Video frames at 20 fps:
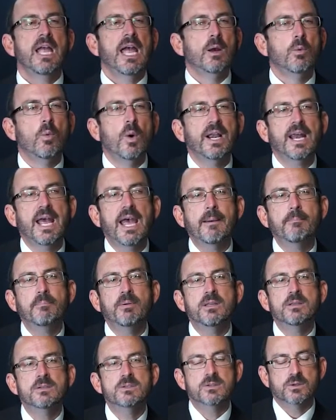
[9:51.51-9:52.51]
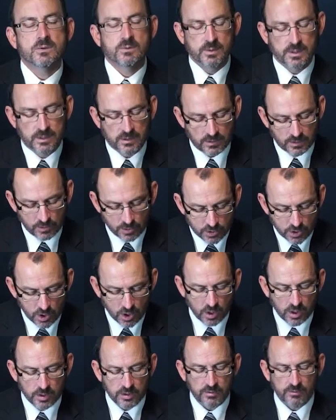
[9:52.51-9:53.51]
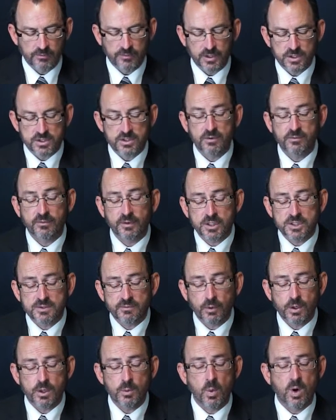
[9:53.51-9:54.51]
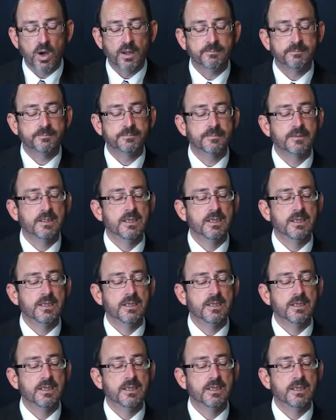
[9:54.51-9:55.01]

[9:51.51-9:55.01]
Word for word: And what happens? Well, look on verse verse 41.